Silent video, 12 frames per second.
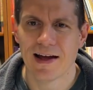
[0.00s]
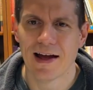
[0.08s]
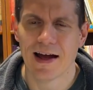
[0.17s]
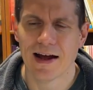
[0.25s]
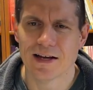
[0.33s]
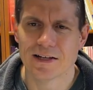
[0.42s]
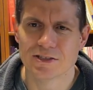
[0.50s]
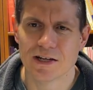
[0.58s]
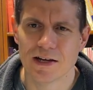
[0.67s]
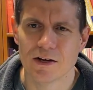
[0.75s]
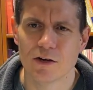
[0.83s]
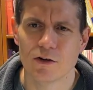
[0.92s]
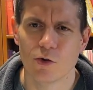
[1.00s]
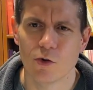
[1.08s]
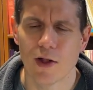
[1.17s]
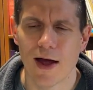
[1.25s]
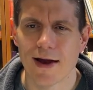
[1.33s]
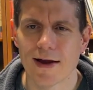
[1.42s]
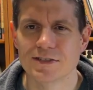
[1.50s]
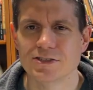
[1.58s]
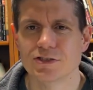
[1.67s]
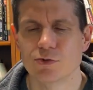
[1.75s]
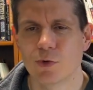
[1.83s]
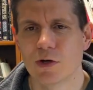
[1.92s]
has entered into
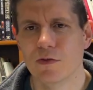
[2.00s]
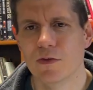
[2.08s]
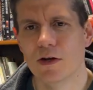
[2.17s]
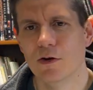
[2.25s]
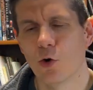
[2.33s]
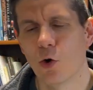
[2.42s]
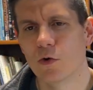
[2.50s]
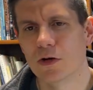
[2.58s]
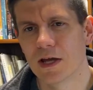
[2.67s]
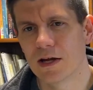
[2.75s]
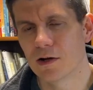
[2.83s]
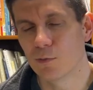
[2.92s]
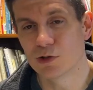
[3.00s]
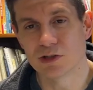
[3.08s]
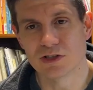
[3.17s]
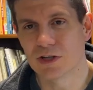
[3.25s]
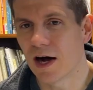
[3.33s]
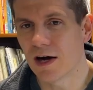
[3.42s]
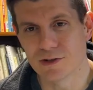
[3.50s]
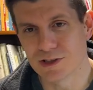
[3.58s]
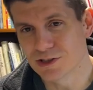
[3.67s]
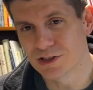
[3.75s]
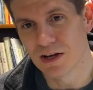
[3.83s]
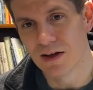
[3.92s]
alliance with the northern kingdom, which is
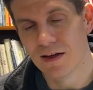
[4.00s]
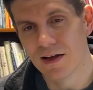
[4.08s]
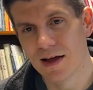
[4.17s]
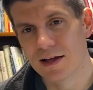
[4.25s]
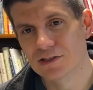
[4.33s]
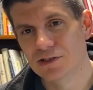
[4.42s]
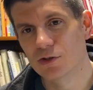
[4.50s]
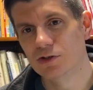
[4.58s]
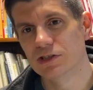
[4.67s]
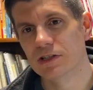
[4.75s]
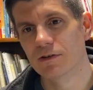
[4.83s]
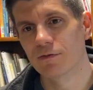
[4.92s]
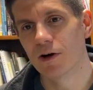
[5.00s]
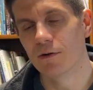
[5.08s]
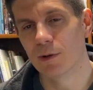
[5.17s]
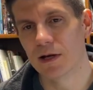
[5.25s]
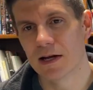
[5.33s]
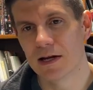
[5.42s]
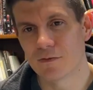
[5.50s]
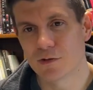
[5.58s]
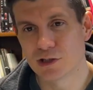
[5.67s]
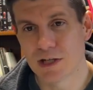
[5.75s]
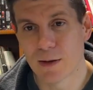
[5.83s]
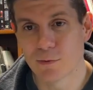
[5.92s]
godless. And so you see the very beginning of the
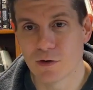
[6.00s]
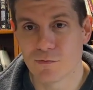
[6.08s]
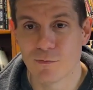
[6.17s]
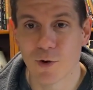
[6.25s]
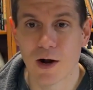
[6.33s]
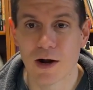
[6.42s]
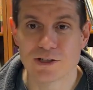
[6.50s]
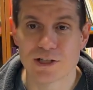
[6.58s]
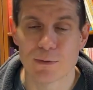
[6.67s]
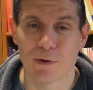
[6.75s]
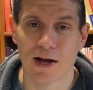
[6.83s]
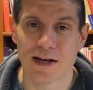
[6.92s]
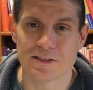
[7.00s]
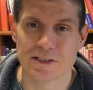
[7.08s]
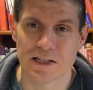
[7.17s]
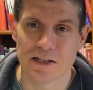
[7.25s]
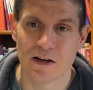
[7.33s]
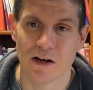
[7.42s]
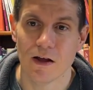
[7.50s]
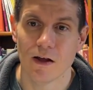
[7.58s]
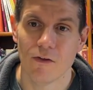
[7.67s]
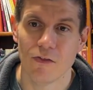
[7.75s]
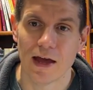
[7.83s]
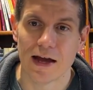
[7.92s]
chapter, in chapter 19,
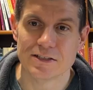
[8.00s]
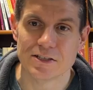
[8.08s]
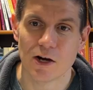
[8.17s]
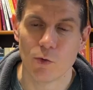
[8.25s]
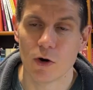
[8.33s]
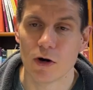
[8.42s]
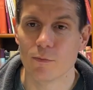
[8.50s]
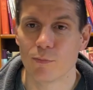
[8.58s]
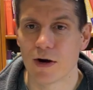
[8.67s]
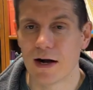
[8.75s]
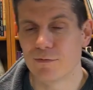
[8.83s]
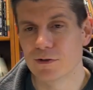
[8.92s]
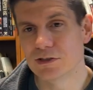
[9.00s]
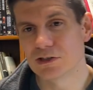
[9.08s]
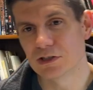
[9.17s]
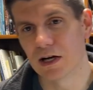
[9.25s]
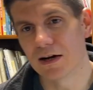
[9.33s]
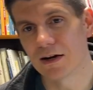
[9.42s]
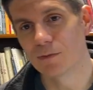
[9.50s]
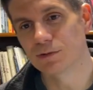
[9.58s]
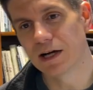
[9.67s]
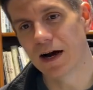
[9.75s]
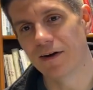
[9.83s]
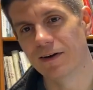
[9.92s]
that one of the prophets comes
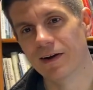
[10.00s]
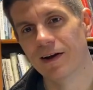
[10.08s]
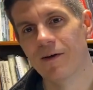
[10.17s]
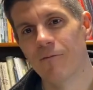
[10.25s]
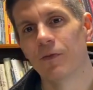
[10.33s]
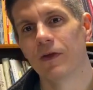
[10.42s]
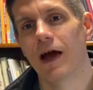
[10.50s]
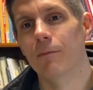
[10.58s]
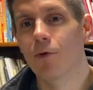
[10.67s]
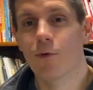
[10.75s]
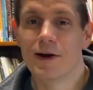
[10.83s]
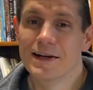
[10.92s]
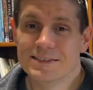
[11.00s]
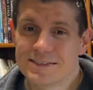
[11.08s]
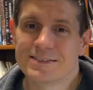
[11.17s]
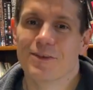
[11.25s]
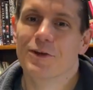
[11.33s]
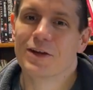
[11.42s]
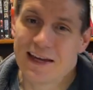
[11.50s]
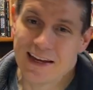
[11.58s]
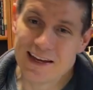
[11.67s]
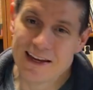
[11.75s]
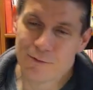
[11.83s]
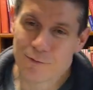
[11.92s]
out and berates the
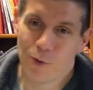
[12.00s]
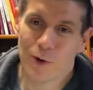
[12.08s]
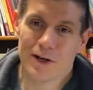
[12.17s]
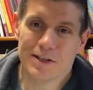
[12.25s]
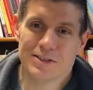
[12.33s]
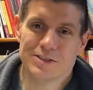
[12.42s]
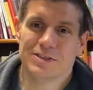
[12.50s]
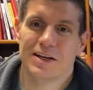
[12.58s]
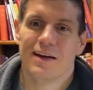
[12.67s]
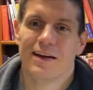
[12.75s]
king for his